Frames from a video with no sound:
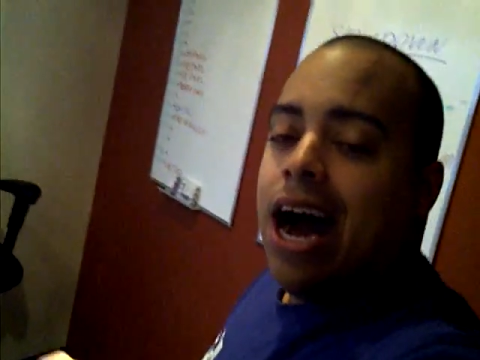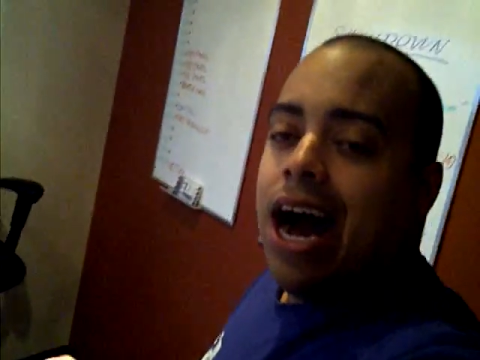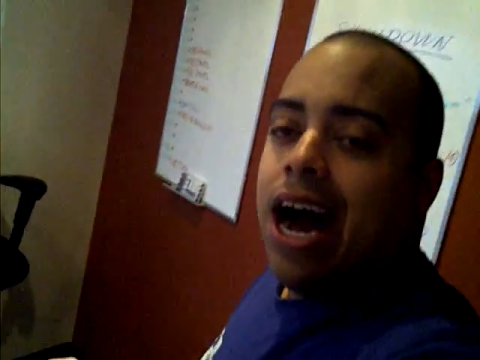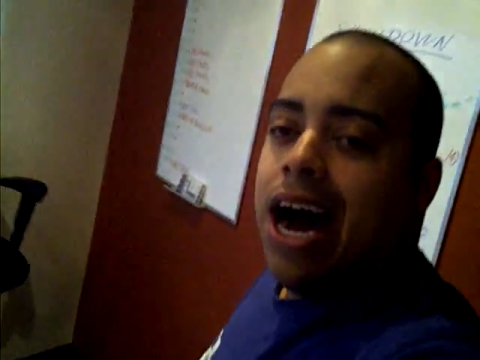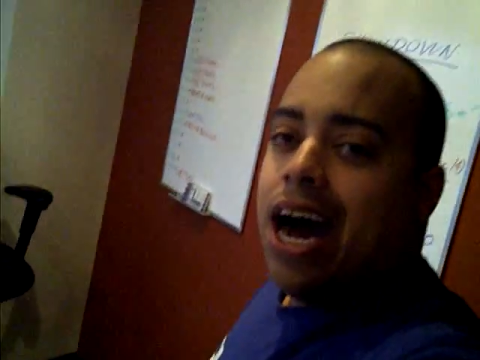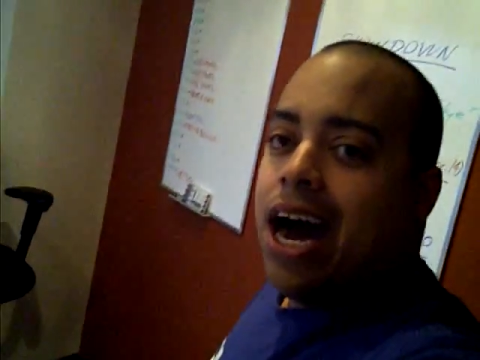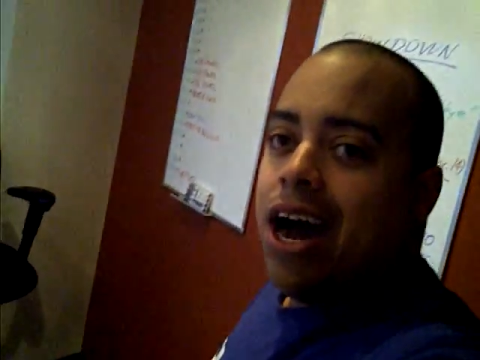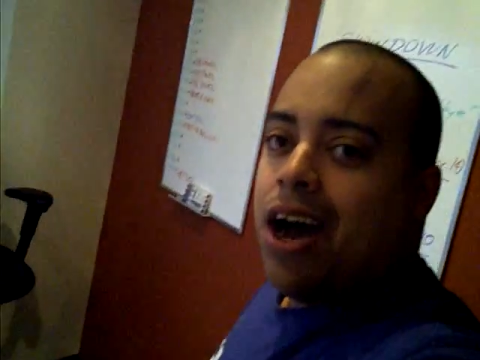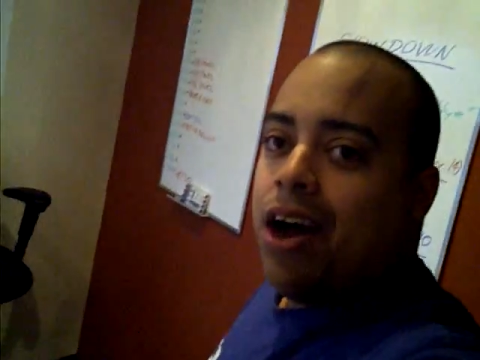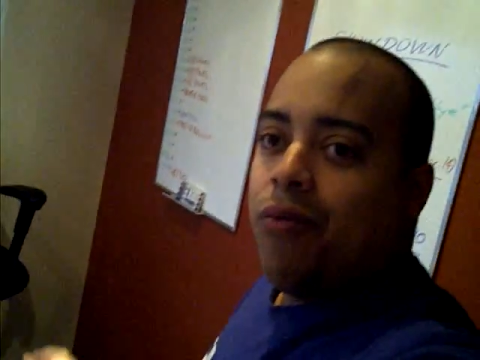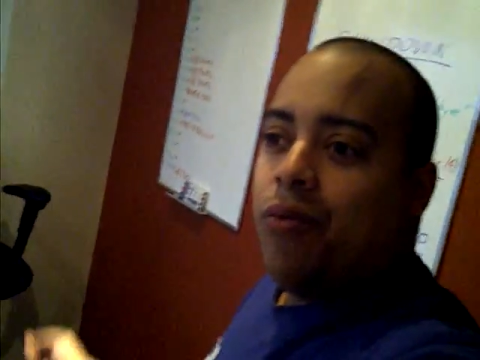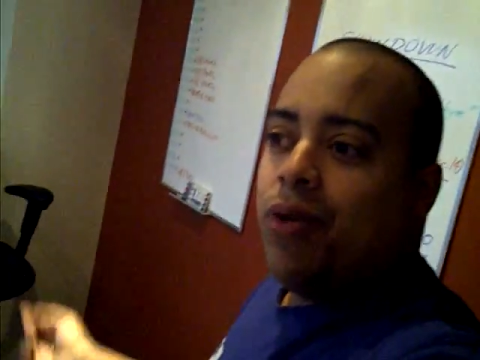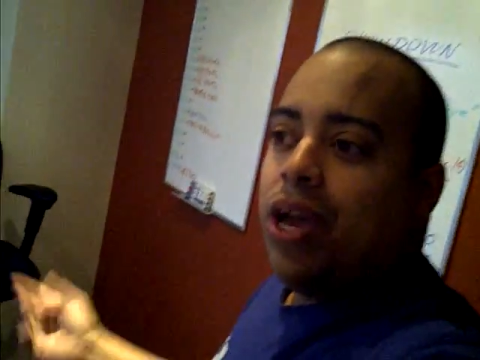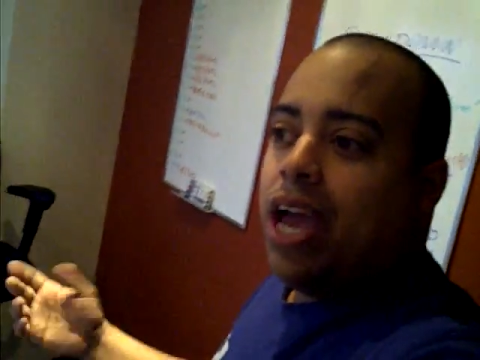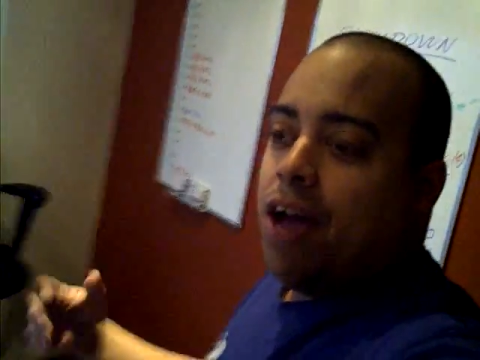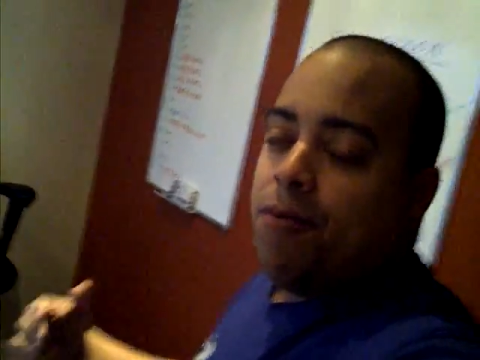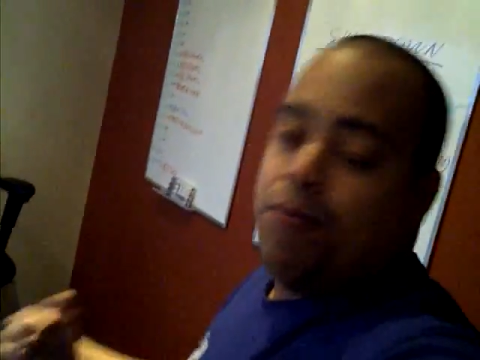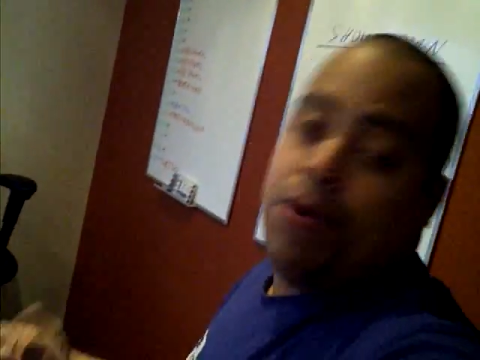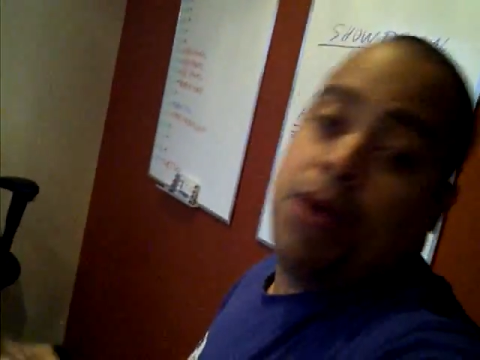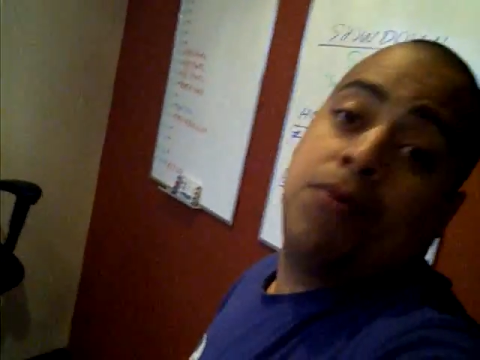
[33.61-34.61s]
Uh,
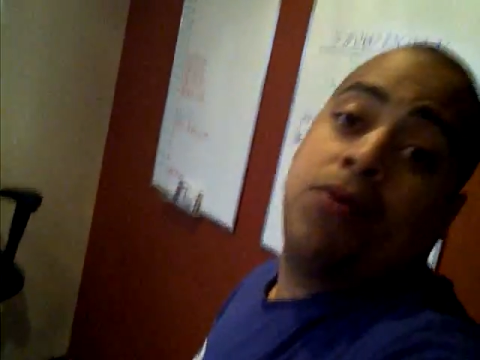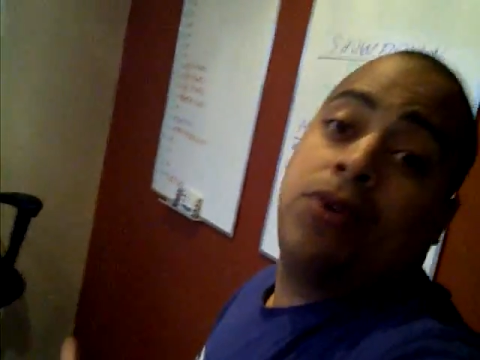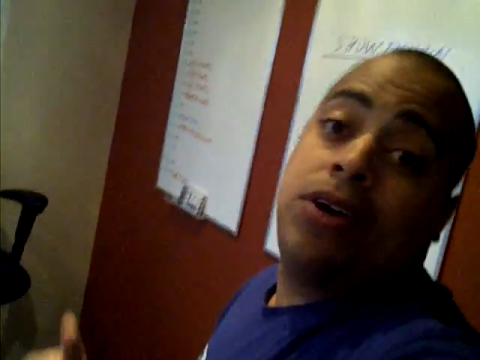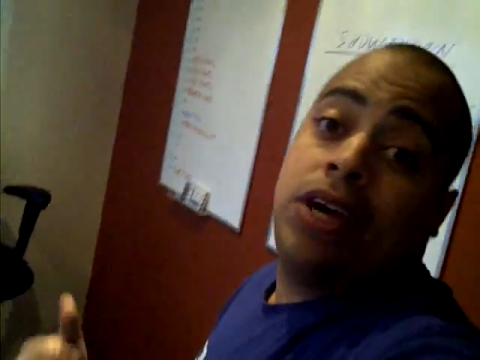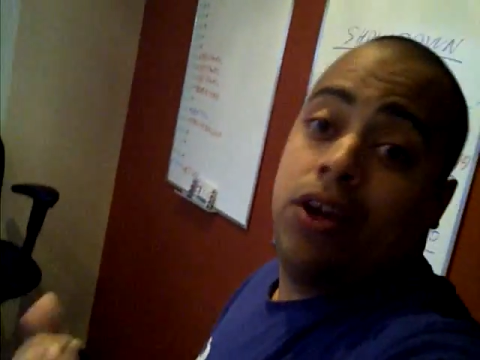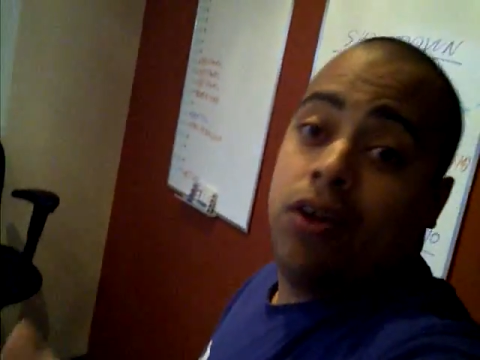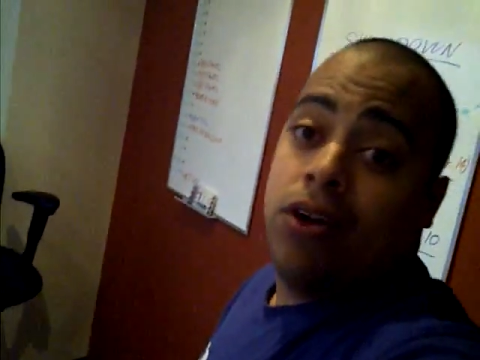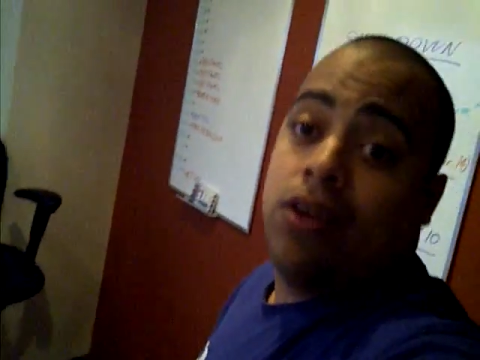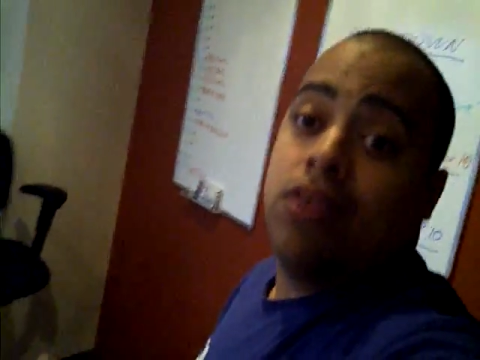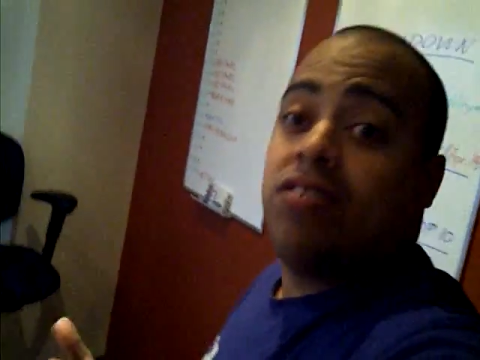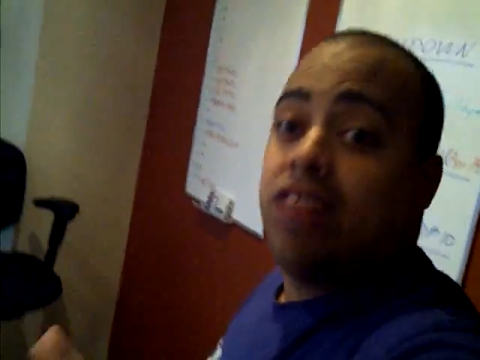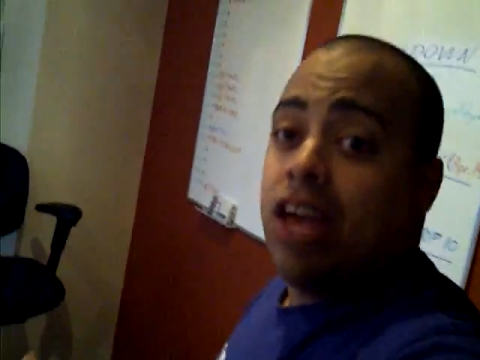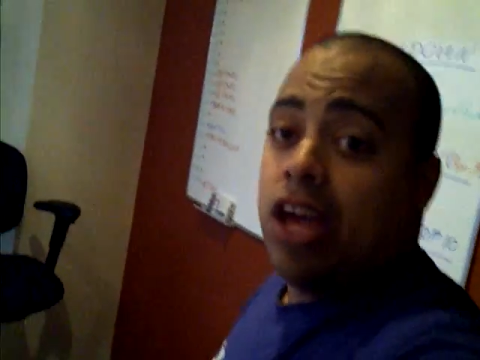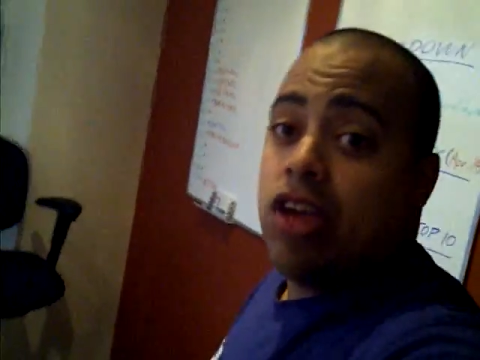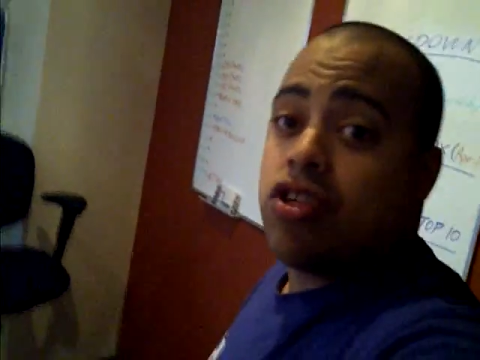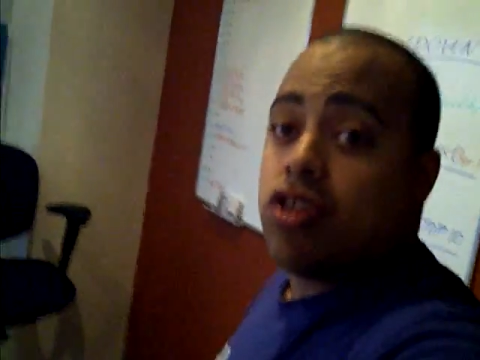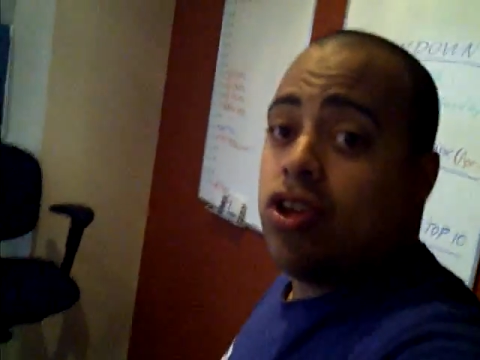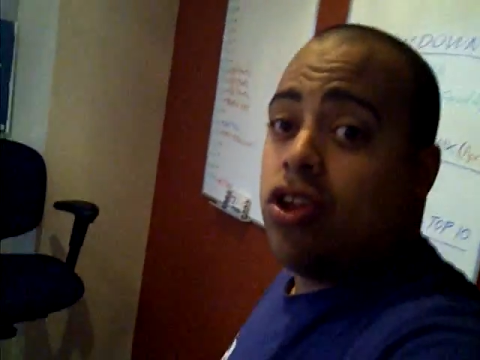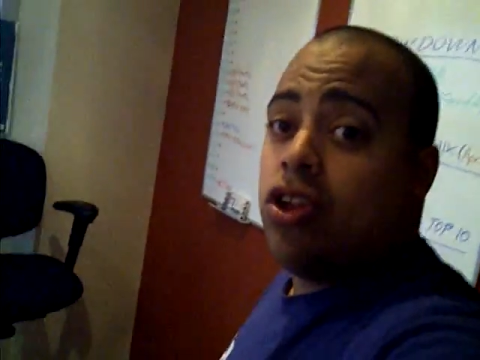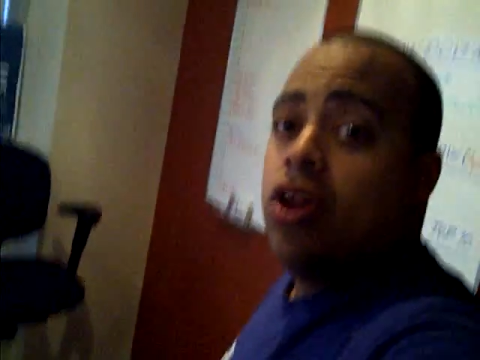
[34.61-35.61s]
we have people here at the
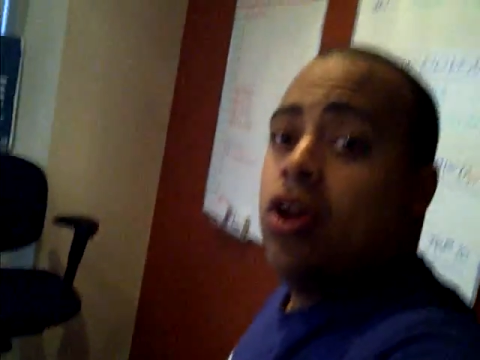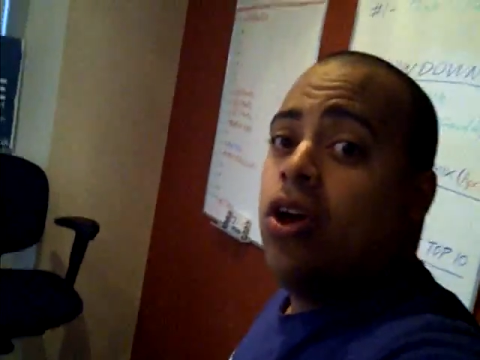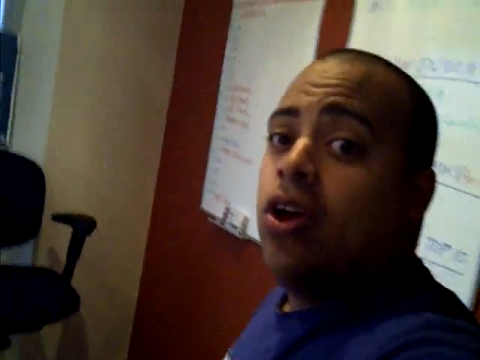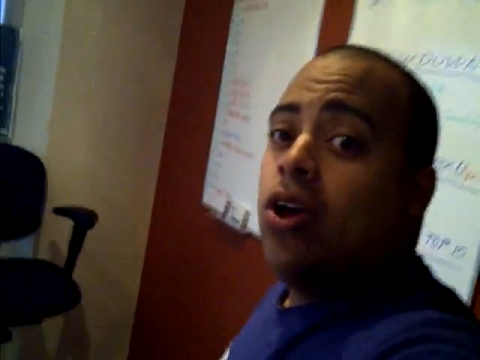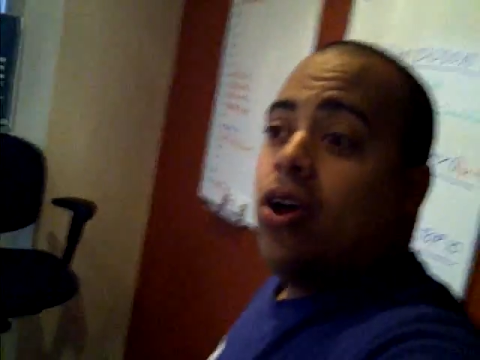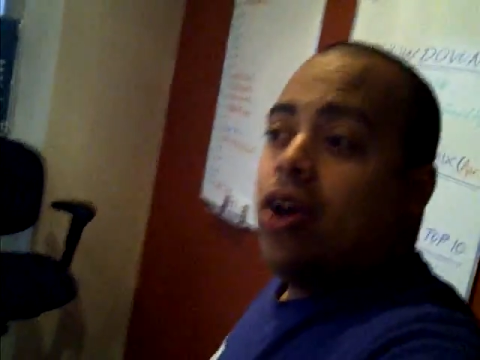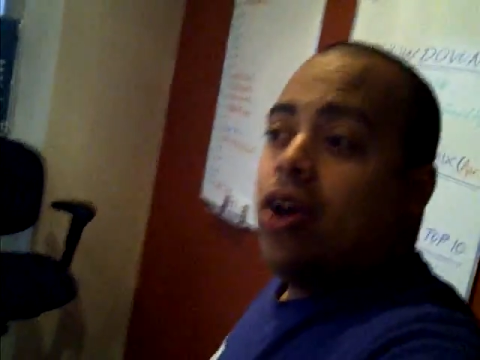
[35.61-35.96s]
station.